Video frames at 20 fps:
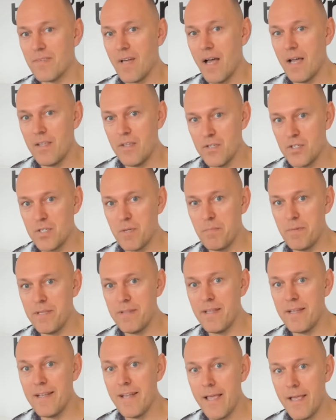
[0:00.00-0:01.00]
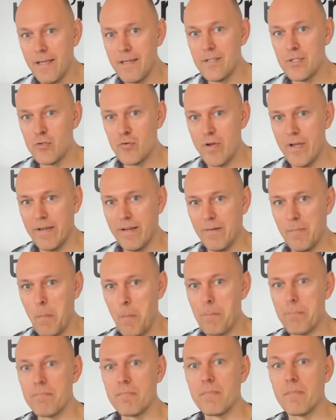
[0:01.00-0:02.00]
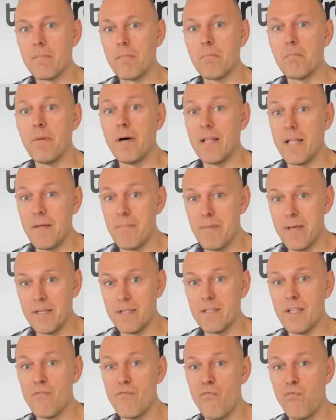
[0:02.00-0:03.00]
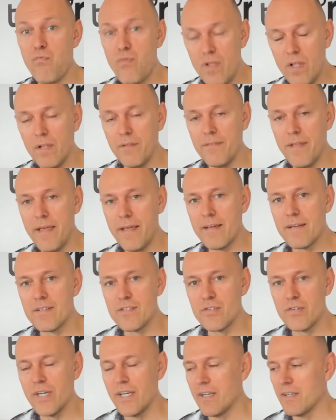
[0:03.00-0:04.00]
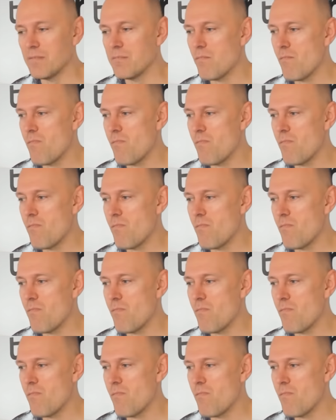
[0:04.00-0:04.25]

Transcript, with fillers: I used to be the naked trader, but I meant the real naked trader.